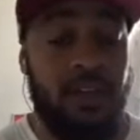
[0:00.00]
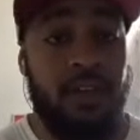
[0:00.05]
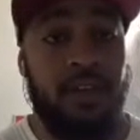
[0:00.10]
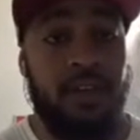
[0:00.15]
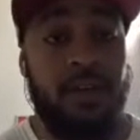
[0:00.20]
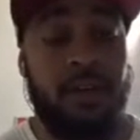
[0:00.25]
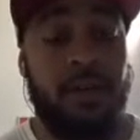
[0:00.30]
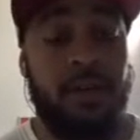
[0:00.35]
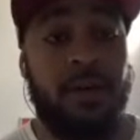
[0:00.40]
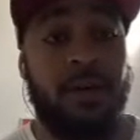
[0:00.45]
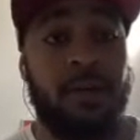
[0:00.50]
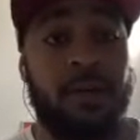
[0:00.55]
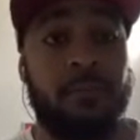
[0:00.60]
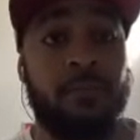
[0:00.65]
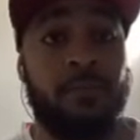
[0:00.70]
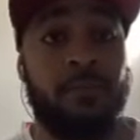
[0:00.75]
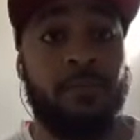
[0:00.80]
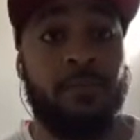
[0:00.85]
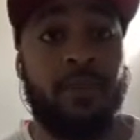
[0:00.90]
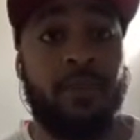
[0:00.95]
Um,
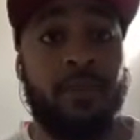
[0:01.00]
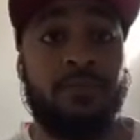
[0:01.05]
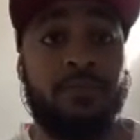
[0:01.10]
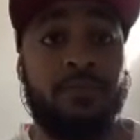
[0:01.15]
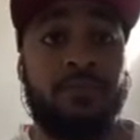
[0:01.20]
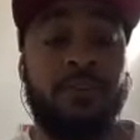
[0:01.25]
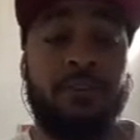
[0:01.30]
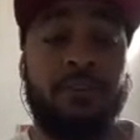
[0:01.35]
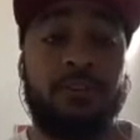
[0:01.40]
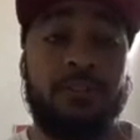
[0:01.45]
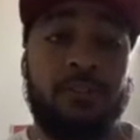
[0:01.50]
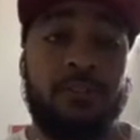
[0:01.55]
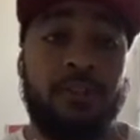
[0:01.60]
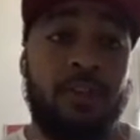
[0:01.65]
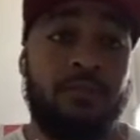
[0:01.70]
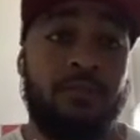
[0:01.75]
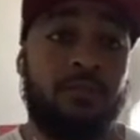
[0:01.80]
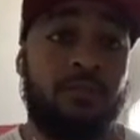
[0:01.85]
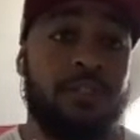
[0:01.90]
first off,